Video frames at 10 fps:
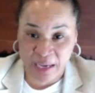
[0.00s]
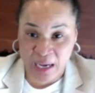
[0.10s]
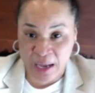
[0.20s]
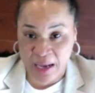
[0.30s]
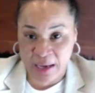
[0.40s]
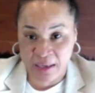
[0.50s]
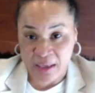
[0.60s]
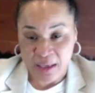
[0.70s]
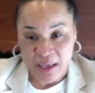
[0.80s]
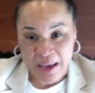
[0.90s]
I, I
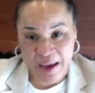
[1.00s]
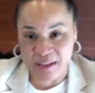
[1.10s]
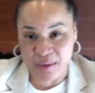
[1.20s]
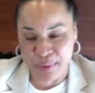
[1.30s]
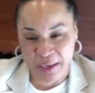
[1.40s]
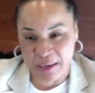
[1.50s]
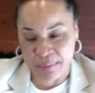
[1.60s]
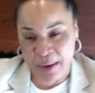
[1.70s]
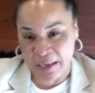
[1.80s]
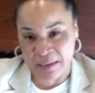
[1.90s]
had to be
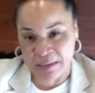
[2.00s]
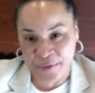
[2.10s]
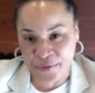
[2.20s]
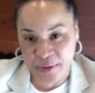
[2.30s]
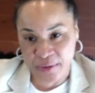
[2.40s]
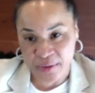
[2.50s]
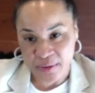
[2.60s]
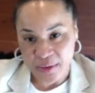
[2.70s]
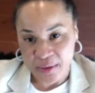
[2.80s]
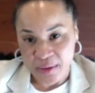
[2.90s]
anybody different.
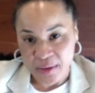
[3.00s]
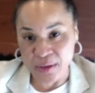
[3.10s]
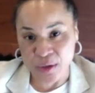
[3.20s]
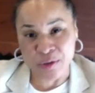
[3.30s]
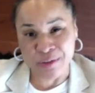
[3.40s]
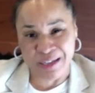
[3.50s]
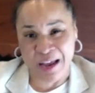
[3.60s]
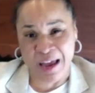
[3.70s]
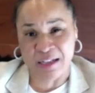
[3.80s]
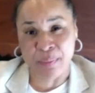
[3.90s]
You know, did I
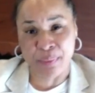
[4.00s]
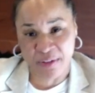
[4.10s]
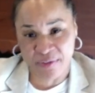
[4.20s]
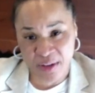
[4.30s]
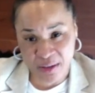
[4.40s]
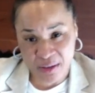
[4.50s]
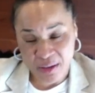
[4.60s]
had to pivot?